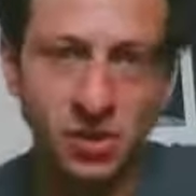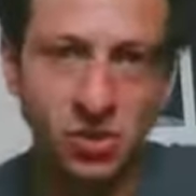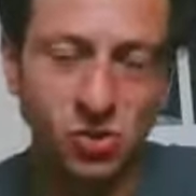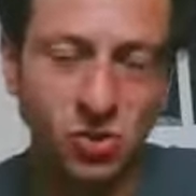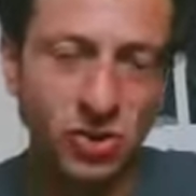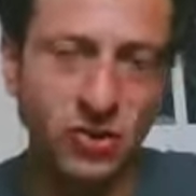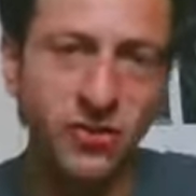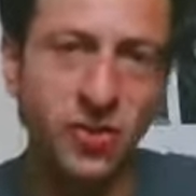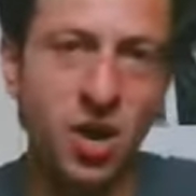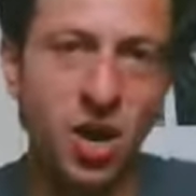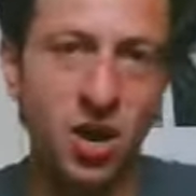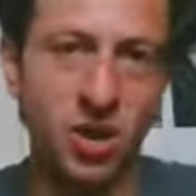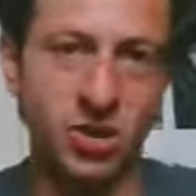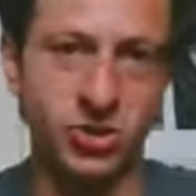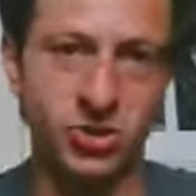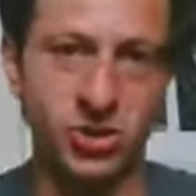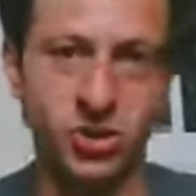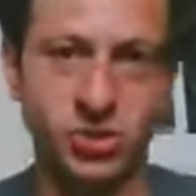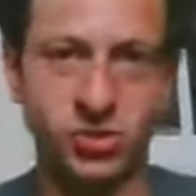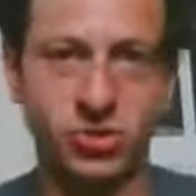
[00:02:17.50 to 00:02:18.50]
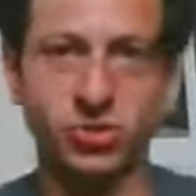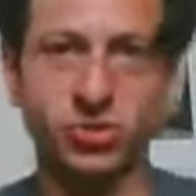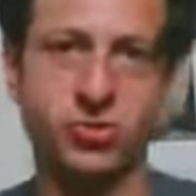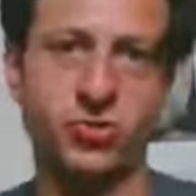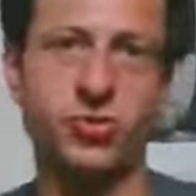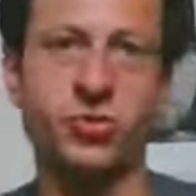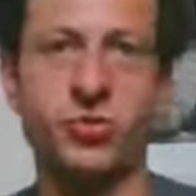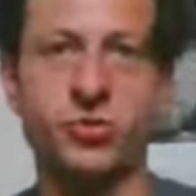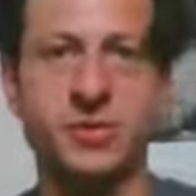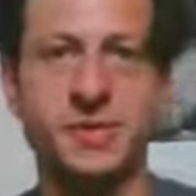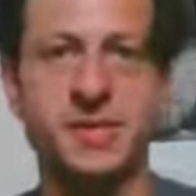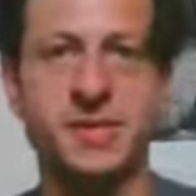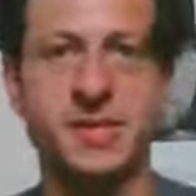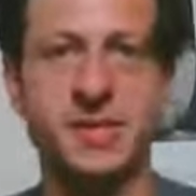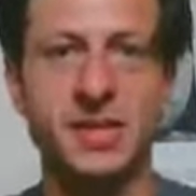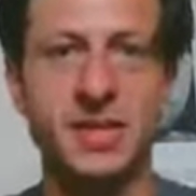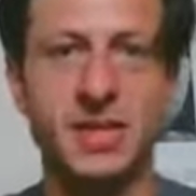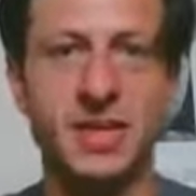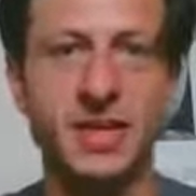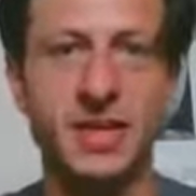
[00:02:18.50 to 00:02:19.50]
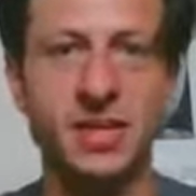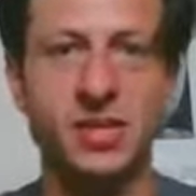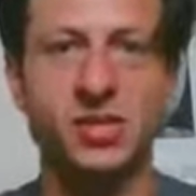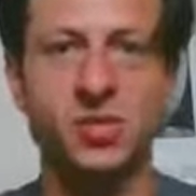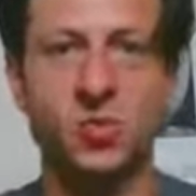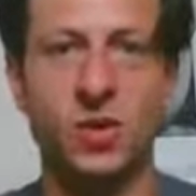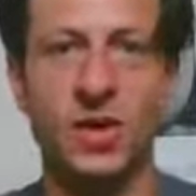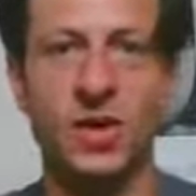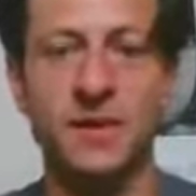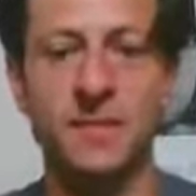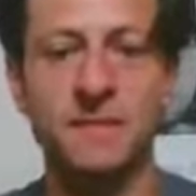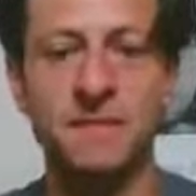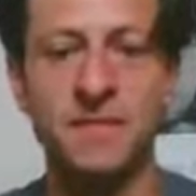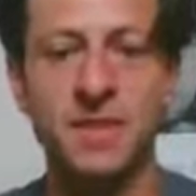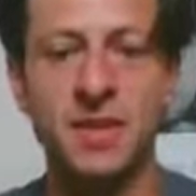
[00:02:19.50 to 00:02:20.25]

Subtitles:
sort of harsh truths in this one,